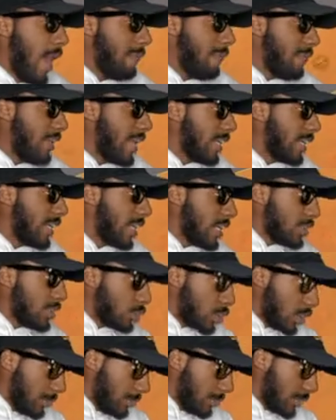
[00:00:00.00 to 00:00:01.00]
I feel like Donald
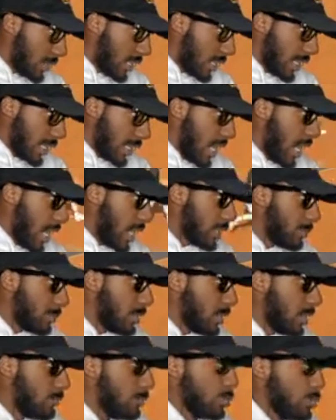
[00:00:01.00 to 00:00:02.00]
Trump is like an expert
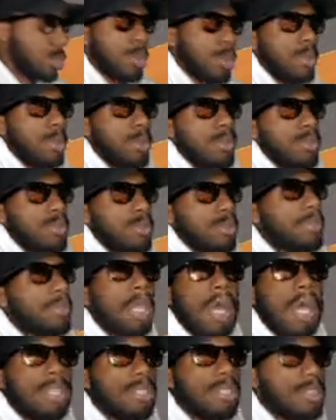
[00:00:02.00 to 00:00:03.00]
level troll, to be
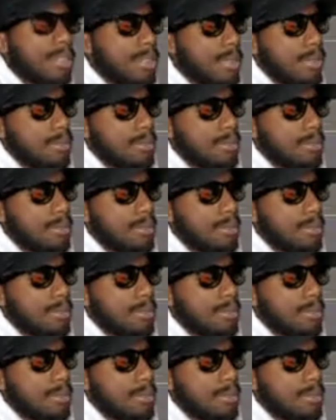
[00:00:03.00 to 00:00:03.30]
honest.